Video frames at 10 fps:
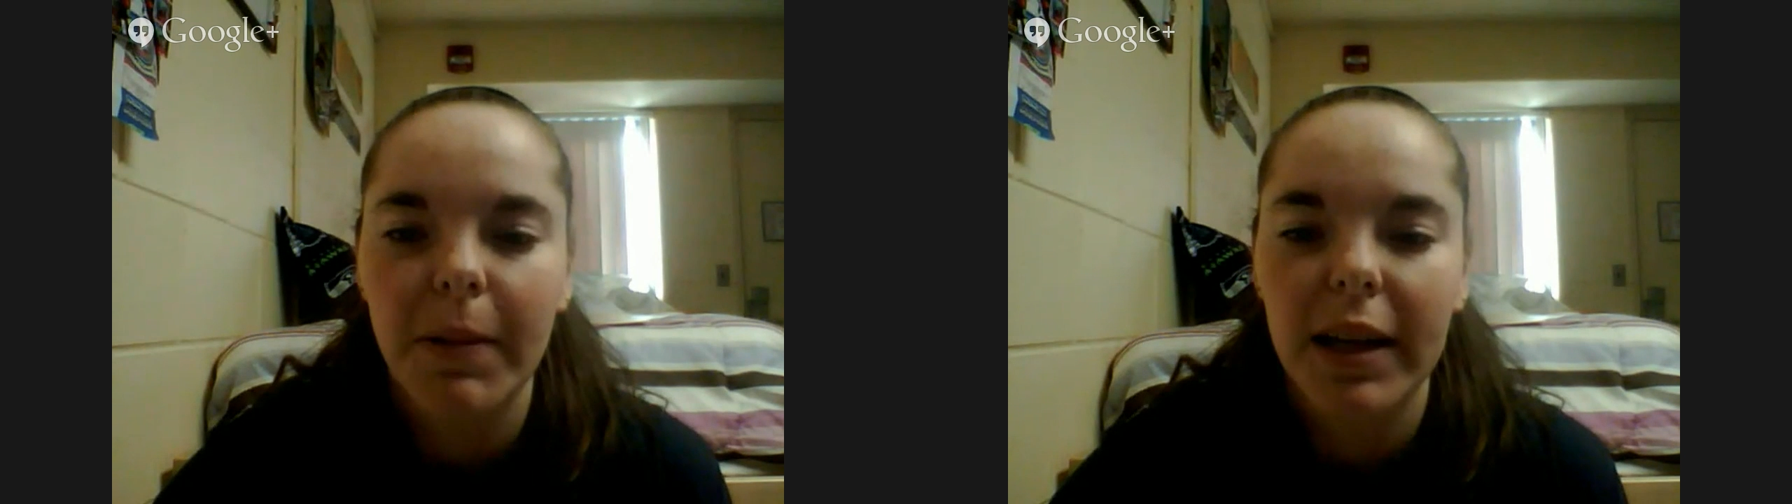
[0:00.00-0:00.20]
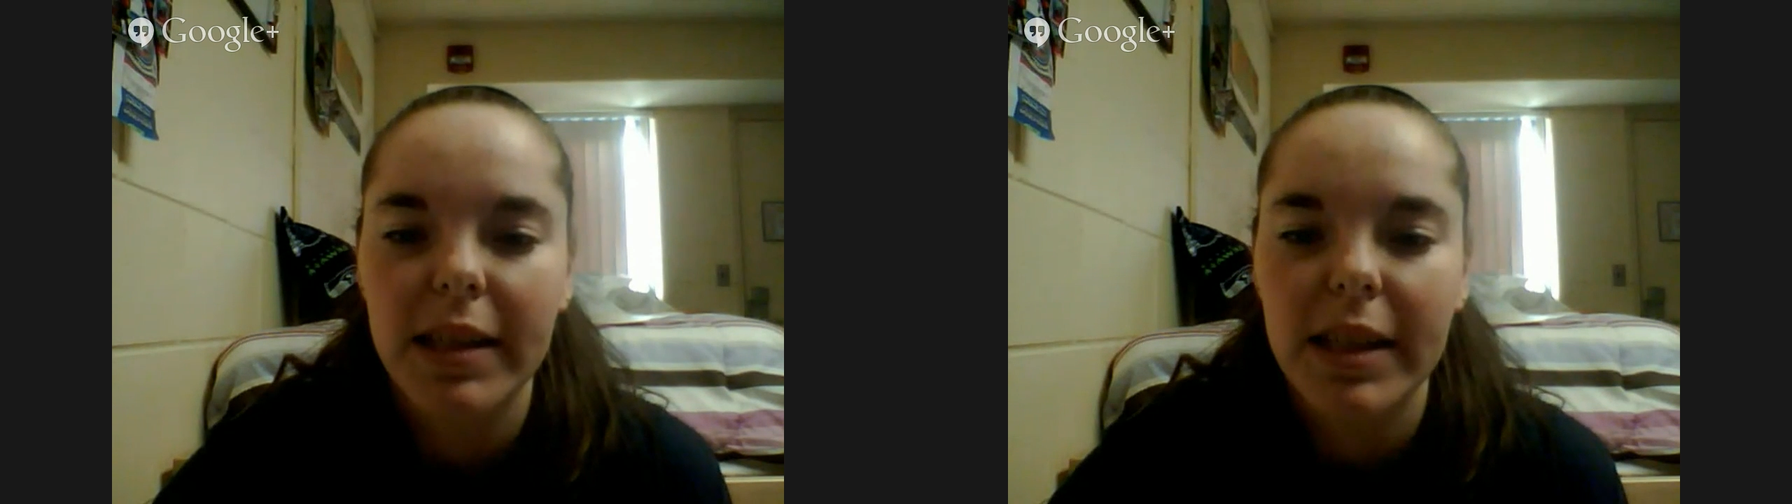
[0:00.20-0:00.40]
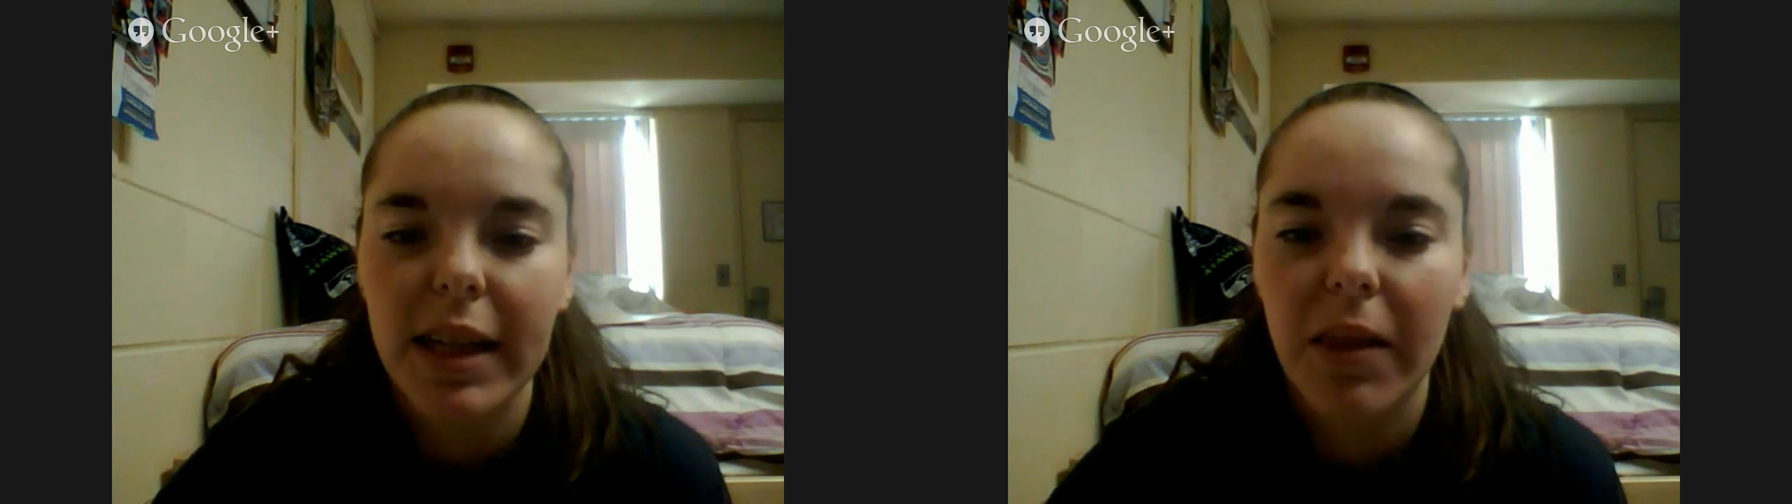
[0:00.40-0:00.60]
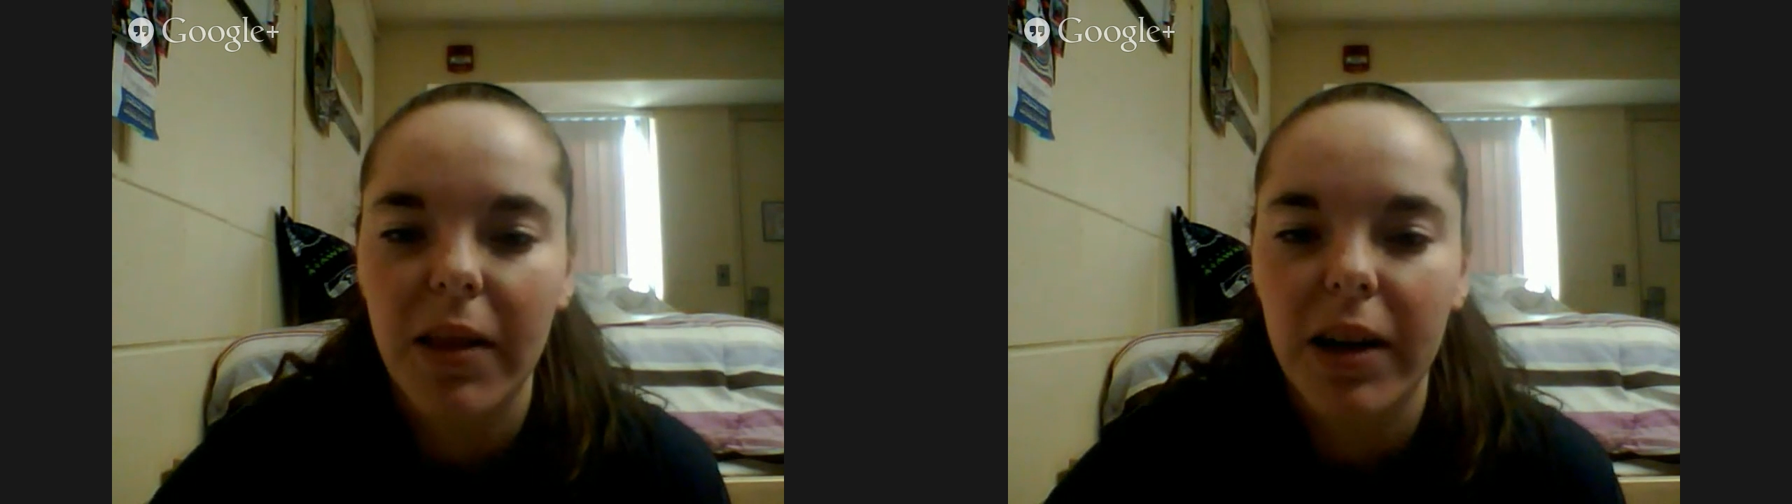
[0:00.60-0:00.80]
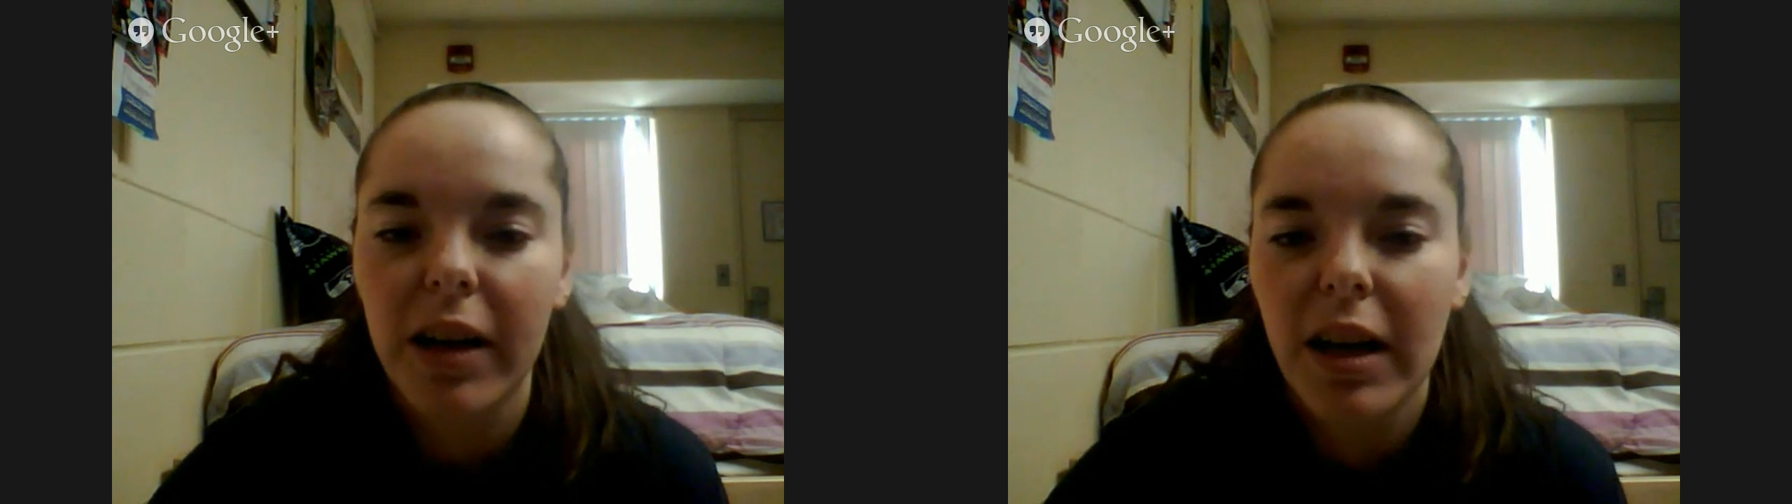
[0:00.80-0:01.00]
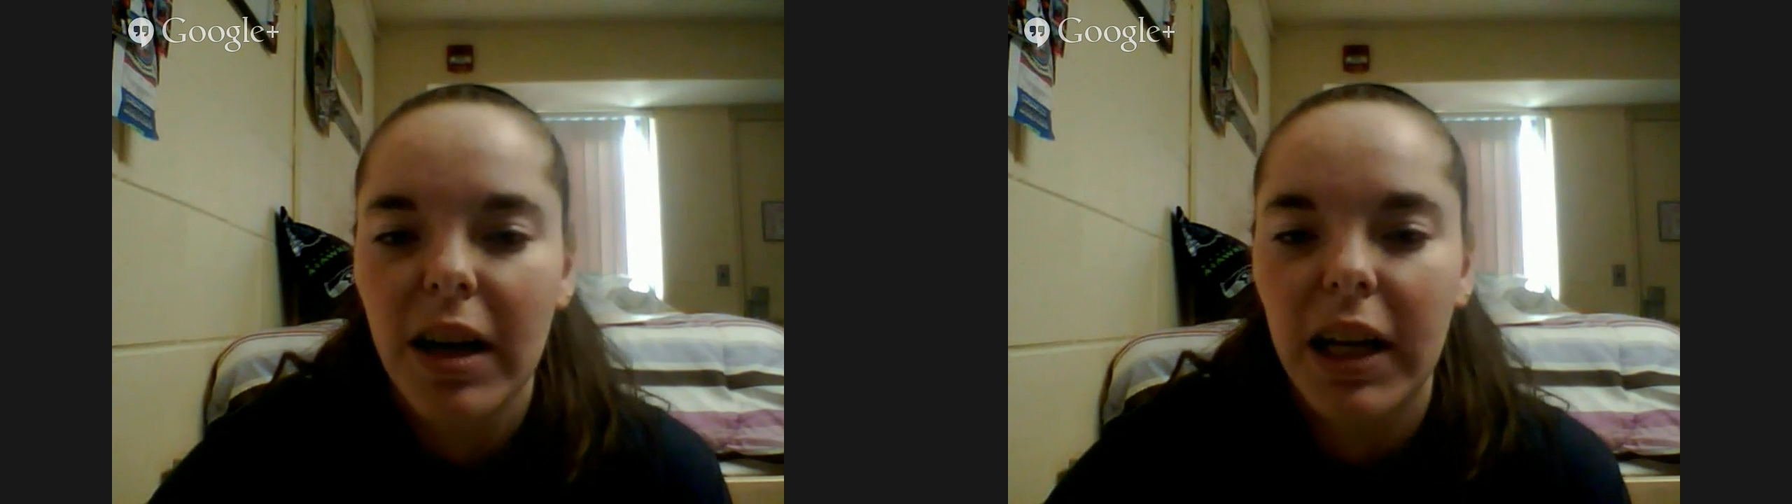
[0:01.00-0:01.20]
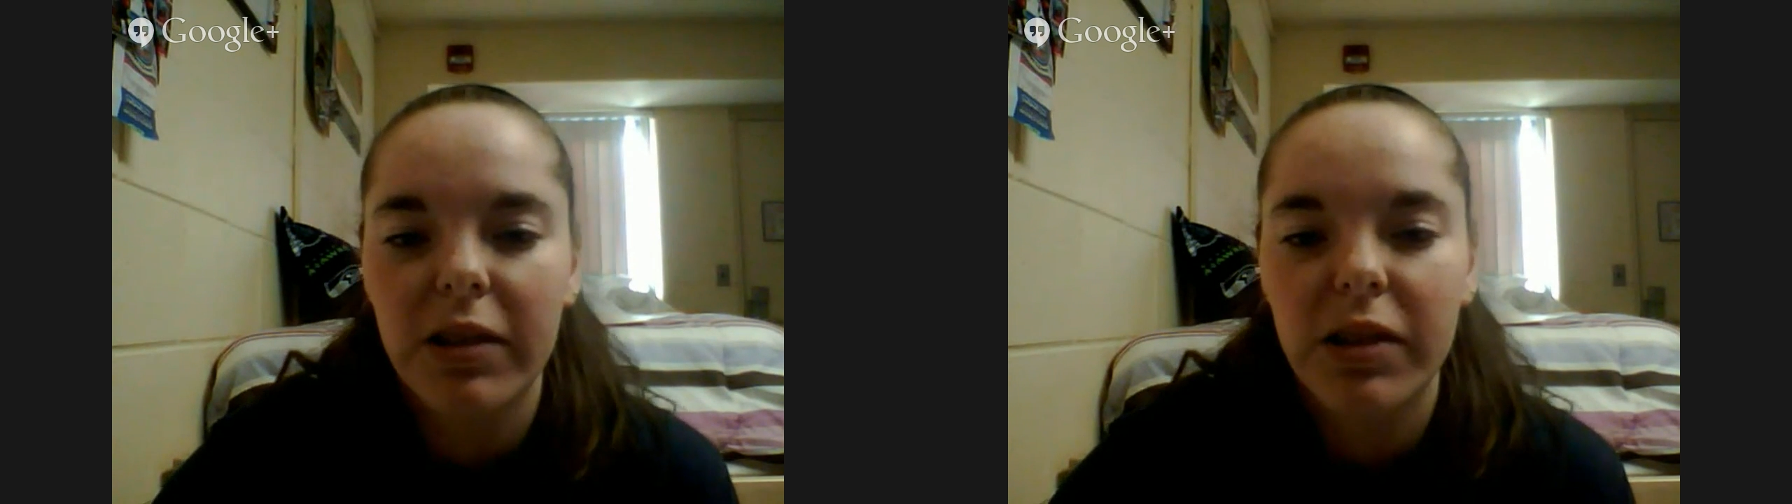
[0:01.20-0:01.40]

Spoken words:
keeping it together